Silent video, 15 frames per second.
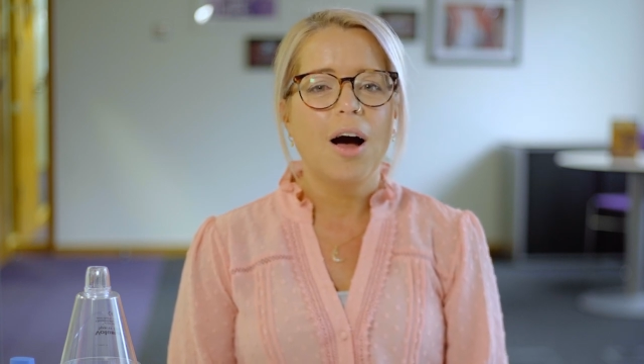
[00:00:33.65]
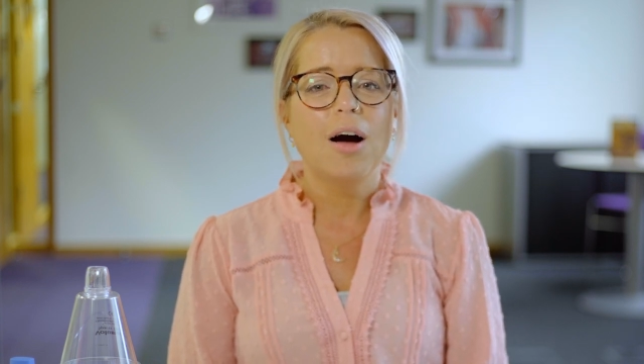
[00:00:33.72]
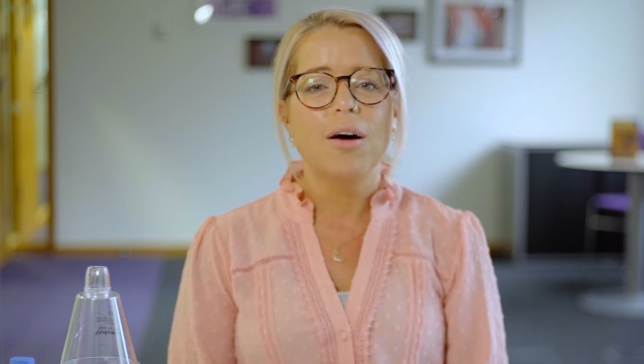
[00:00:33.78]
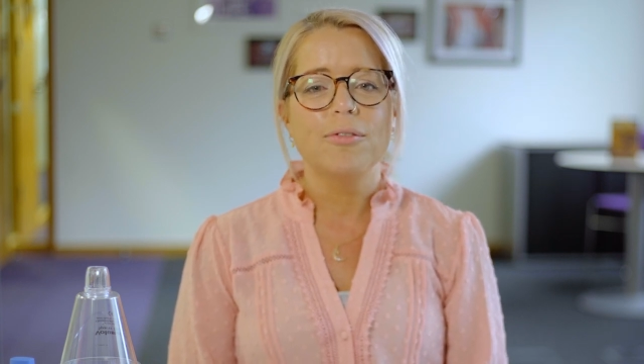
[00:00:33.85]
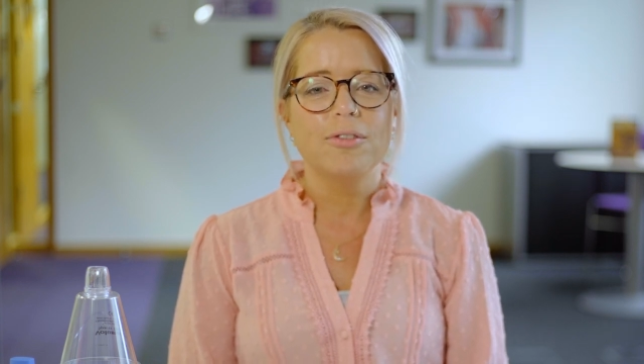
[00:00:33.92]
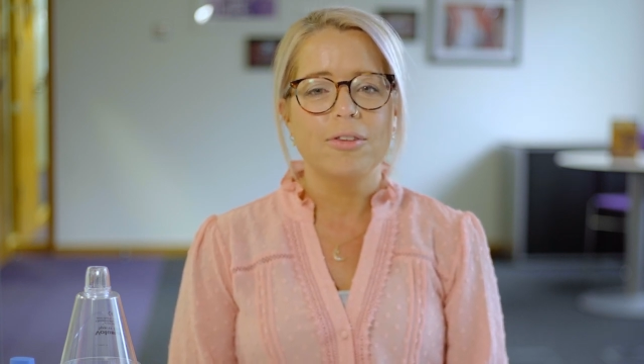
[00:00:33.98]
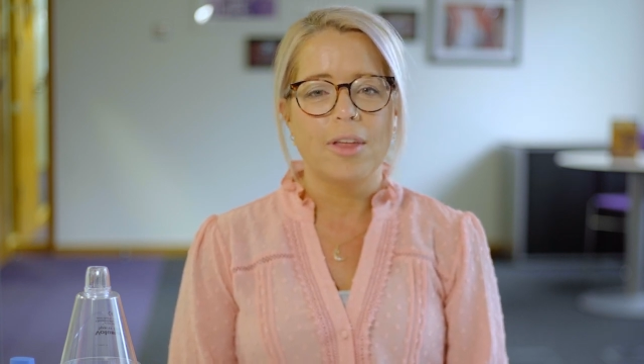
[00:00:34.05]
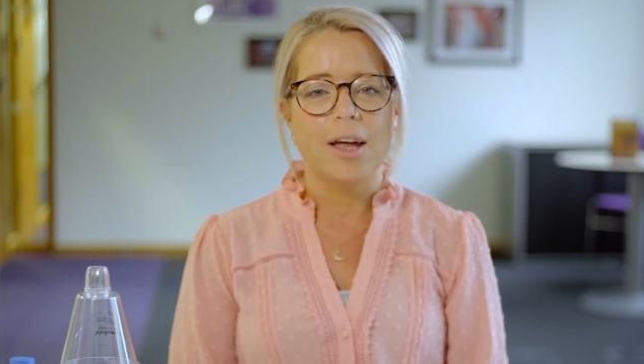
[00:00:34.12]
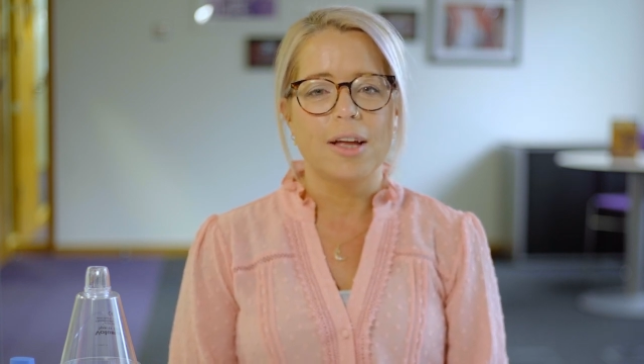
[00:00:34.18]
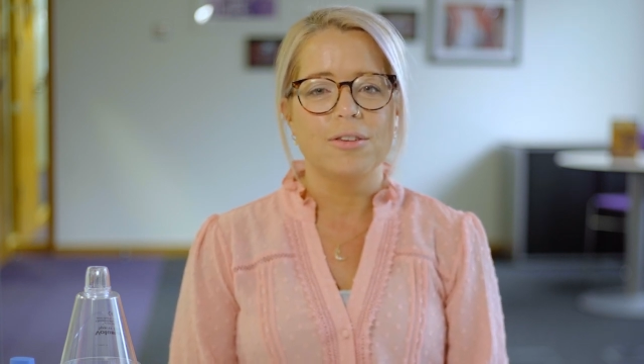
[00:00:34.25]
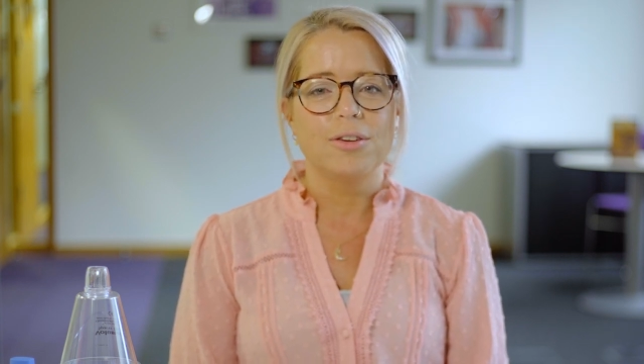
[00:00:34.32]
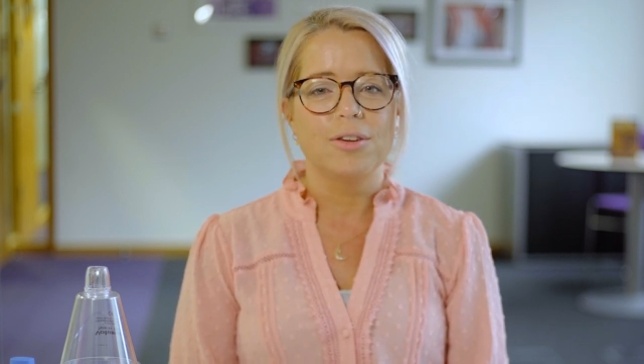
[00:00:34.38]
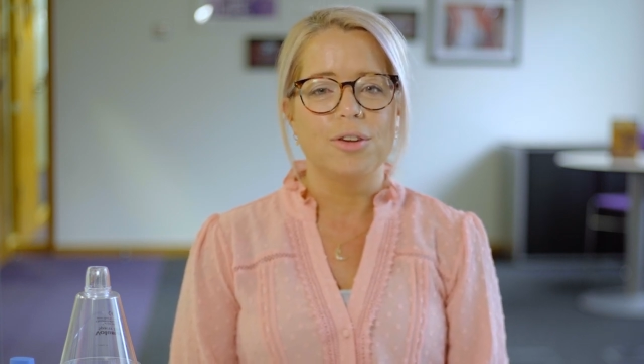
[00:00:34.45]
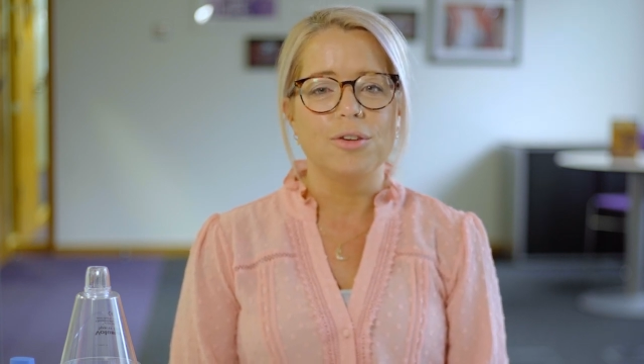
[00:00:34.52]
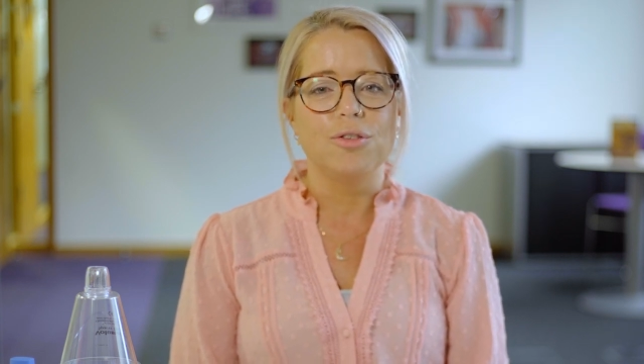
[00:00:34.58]
After
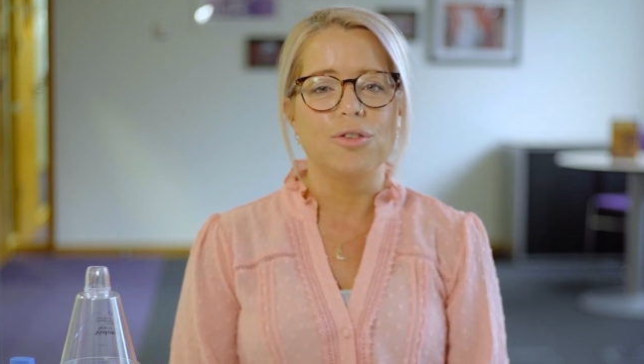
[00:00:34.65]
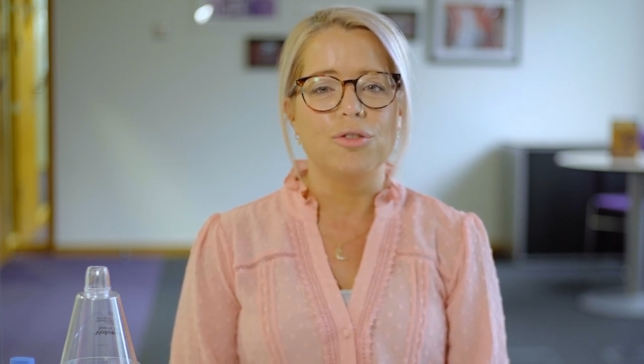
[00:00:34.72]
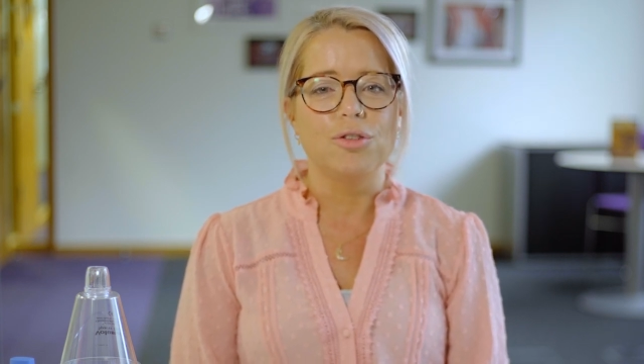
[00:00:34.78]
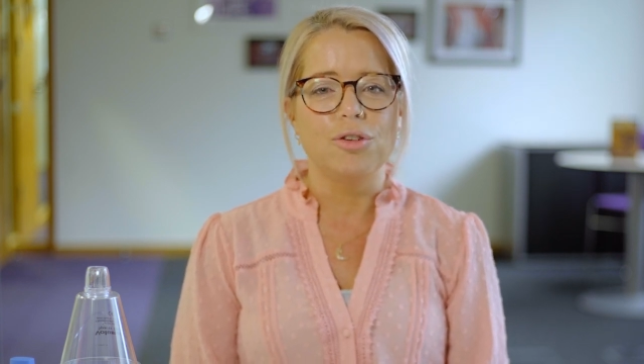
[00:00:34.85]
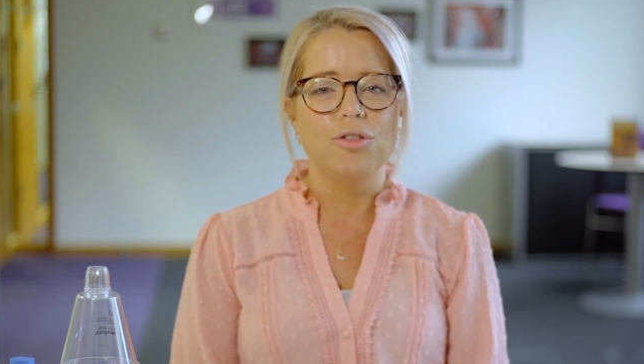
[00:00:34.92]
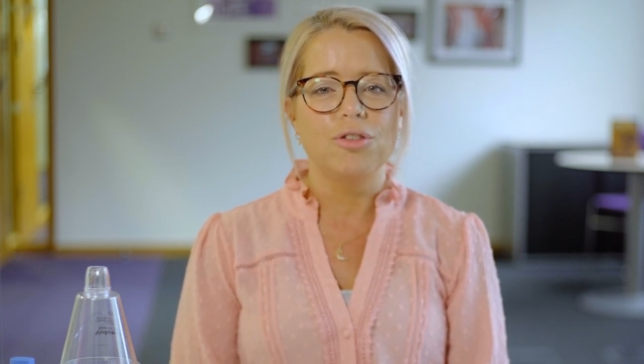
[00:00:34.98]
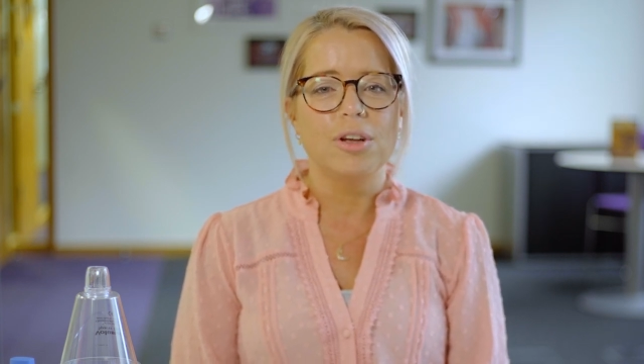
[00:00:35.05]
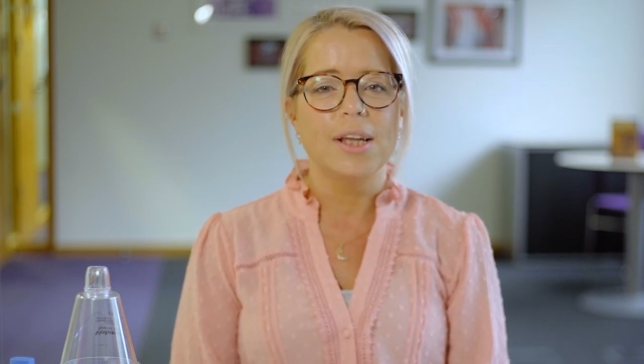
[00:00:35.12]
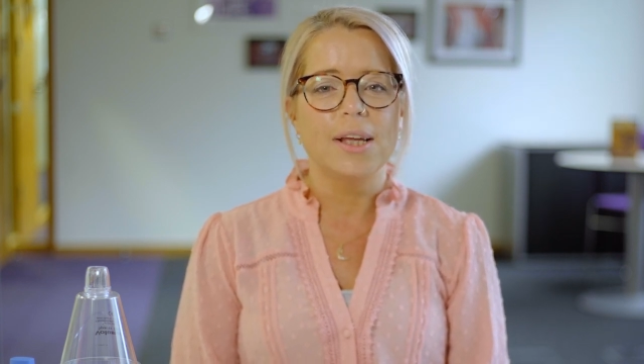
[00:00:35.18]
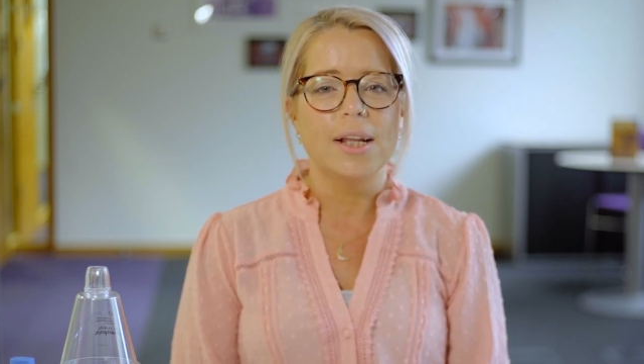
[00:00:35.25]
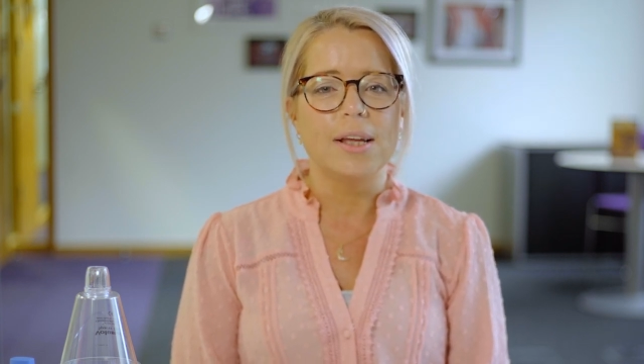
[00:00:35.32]
that, you should usually